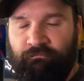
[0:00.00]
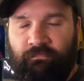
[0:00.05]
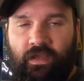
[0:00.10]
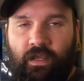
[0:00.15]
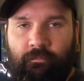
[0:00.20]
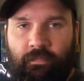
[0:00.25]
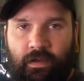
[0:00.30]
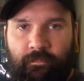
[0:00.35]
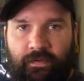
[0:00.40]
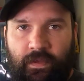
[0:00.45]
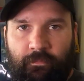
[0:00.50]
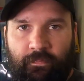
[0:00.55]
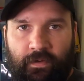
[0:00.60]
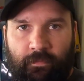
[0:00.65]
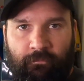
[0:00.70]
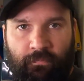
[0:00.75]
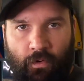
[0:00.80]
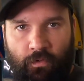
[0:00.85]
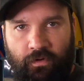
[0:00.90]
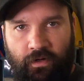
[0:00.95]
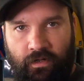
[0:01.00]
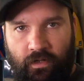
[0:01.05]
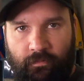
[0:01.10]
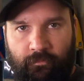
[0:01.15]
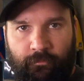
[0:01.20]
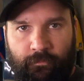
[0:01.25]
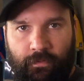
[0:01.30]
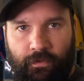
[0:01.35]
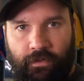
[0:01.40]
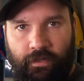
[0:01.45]
it might be a bit broken up,
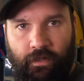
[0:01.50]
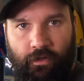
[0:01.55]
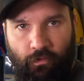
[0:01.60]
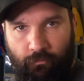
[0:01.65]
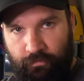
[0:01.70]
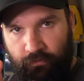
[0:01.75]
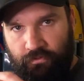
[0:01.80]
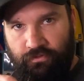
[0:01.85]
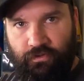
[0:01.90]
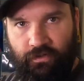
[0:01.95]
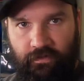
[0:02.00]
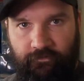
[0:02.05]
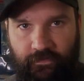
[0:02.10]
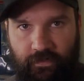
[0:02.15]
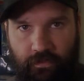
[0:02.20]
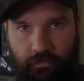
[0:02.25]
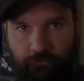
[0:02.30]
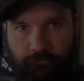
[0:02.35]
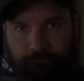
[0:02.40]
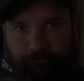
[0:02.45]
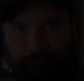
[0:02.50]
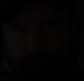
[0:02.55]
but I hope you enjoy the video.